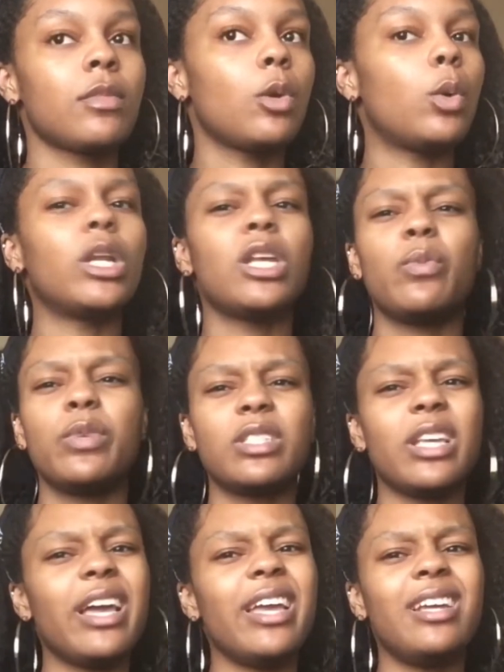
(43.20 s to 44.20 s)
when he was
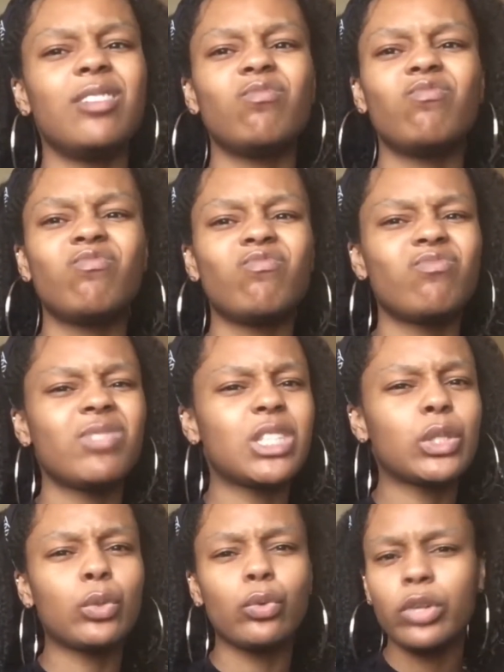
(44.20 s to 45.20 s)
like
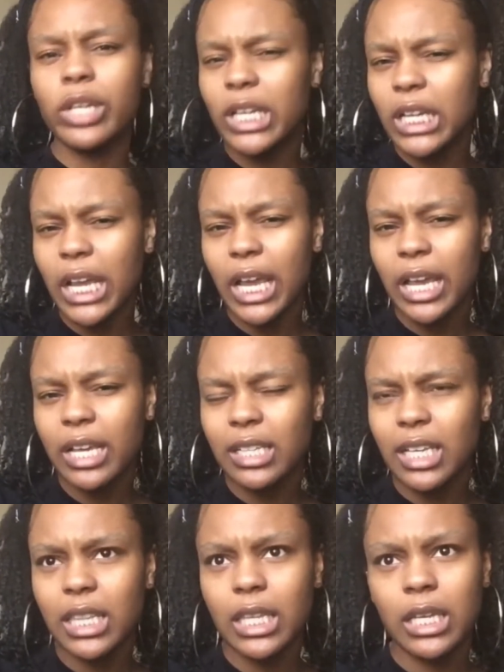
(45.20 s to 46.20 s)
3 days,
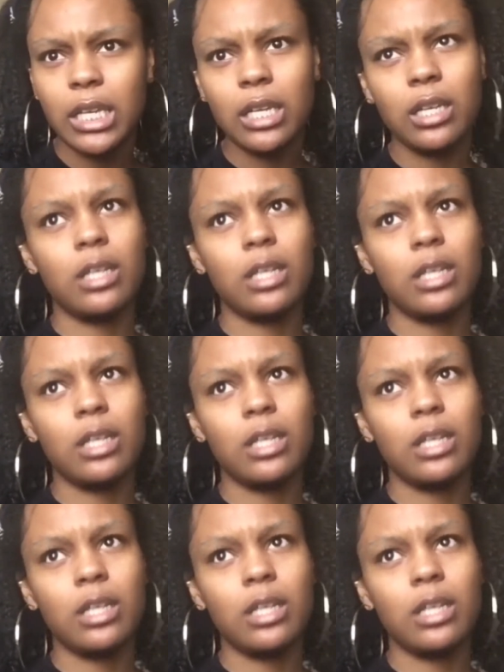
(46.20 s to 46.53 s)
I think.